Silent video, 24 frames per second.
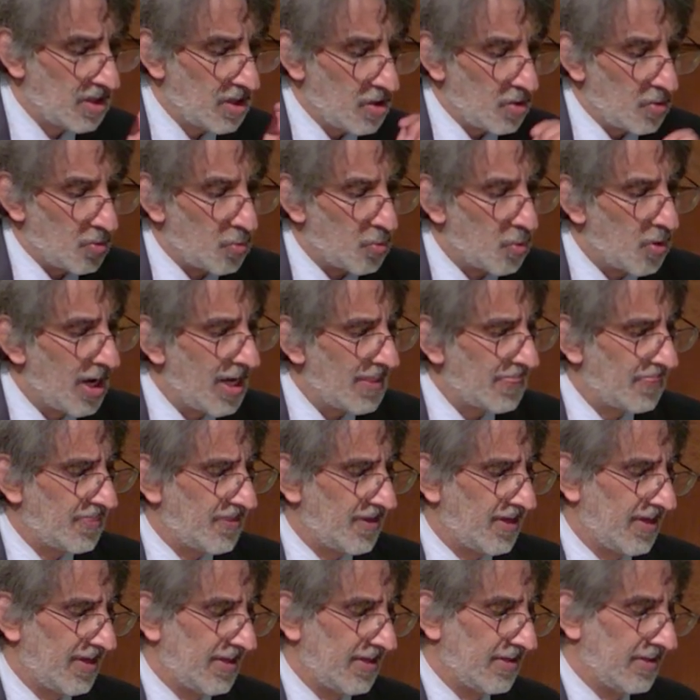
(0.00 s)
What
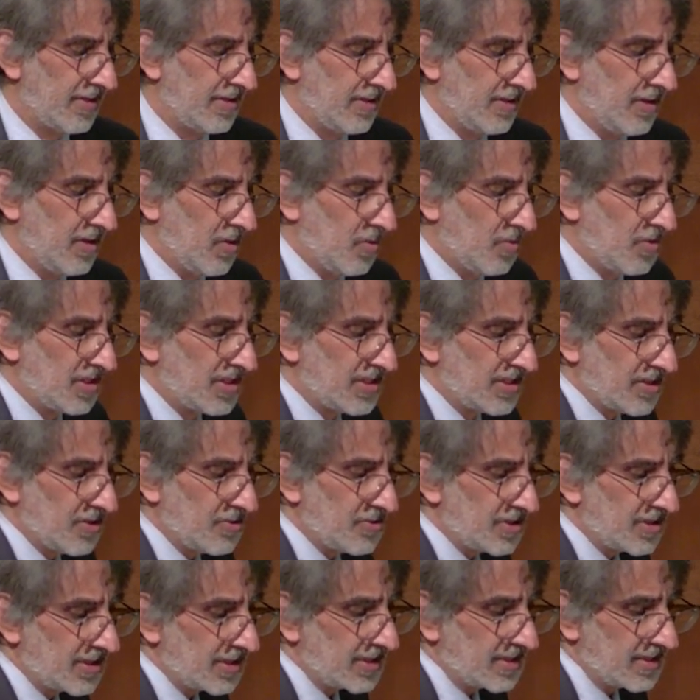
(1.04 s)
then was so
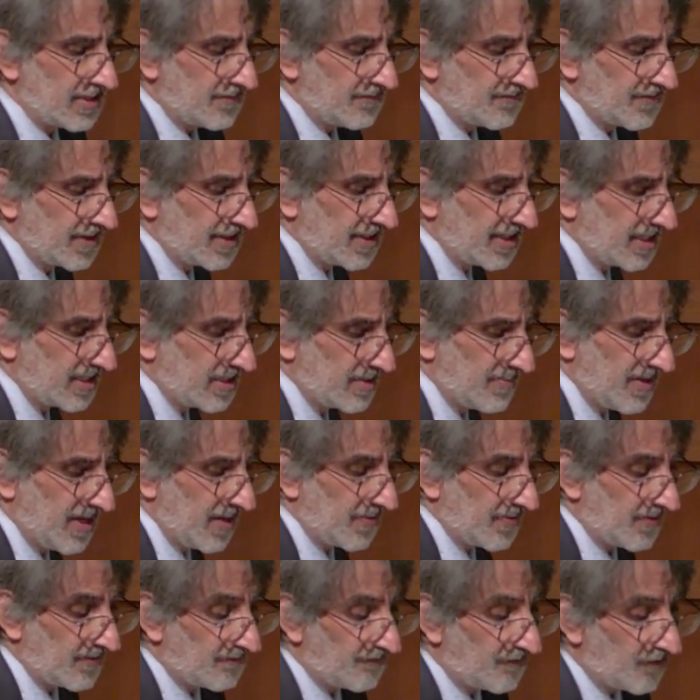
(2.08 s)
significant
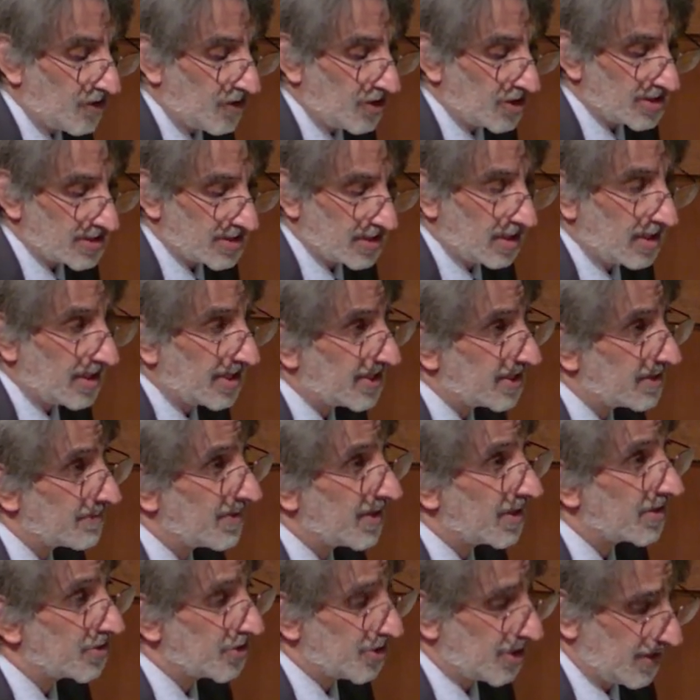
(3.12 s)
about the false line
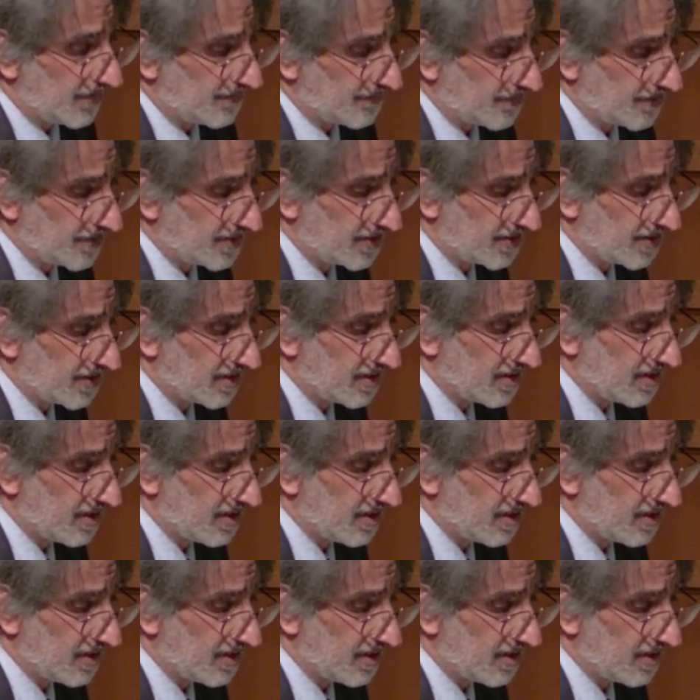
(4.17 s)
about Jefferson?